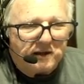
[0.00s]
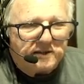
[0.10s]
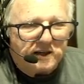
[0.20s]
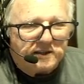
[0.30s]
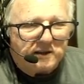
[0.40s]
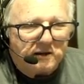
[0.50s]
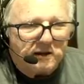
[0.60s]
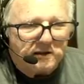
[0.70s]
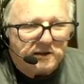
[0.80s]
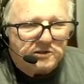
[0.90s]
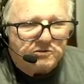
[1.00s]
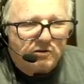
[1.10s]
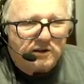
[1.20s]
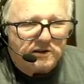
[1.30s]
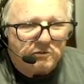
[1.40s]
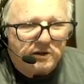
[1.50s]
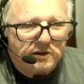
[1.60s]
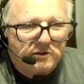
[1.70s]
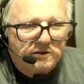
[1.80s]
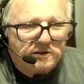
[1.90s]
it destroys the
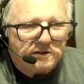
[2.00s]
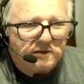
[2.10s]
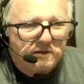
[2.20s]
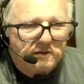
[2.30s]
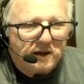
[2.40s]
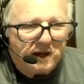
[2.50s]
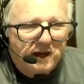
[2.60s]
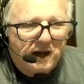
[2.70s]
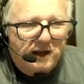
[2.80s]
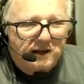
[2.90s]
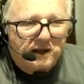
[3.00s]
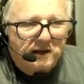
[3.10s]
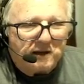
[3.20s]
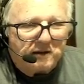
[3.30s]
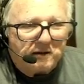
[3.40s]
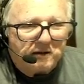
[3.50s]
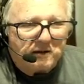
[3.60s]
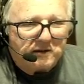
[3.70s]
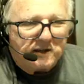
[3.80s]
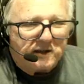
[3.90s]
windows, and then
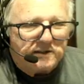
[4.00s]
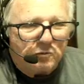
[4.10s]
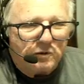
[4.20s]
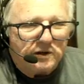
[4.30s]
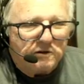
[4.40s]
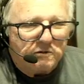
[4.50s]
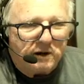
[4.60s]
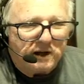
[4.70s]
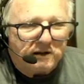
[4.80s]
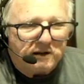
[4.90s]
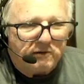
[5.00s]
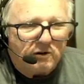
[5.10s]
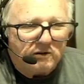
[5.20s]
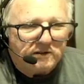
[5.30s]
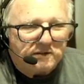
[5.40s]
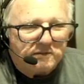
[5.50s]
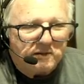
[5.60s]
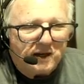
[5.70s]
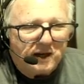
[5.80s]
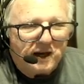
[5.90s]
sets the window created false,
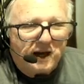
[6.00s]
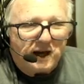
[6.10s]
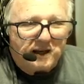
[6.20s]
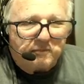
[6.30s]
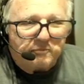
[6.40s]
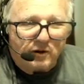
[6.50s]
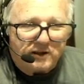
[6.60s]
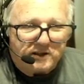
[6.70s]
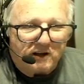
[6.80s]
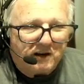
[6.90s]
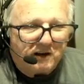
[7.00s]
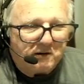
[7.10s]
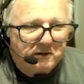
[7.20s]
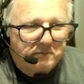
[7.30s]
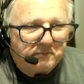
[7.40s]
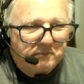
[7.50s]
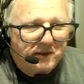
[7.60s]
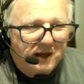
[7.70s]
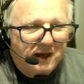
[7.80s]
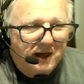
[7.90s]
and then prints cleared,
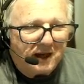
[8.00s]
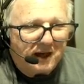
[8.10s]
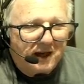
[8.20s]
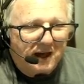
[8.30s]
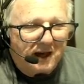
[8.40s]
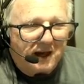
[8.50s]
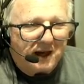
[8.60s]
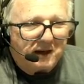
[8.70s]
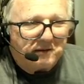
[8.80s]
and